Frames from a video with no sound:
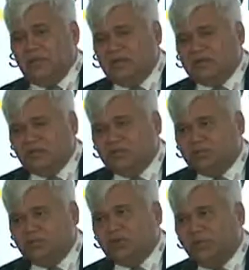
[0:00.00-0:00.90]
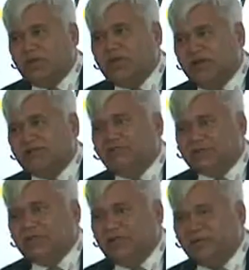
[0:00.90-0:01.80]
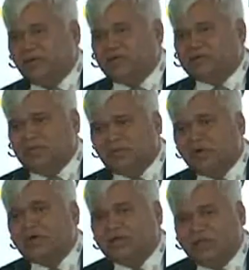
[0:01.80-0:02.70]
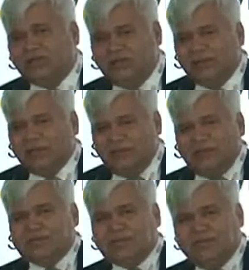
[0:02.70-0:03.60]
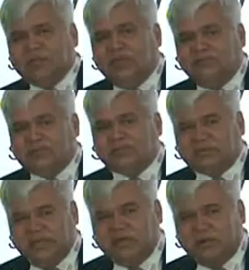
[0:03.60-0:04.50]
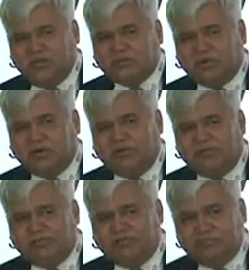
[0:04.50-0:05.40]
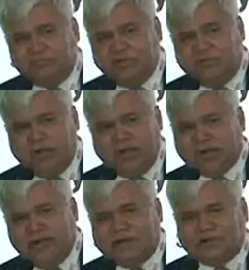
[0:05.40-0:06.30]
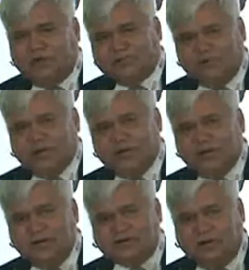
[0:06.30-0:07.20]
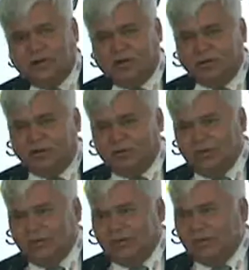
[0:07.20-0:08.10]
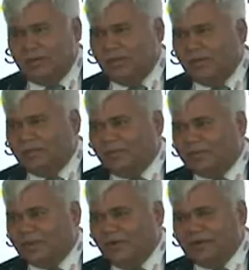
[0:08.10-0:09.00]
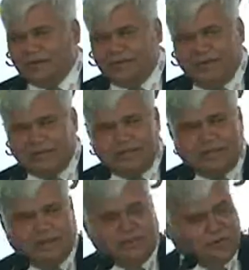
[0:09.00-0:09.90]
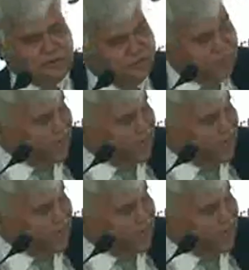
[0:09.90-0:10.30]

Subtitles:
to remain ever vigilant, because security is something which cannot be sort of, you know, I write a software and it's all prevented. The other day, when the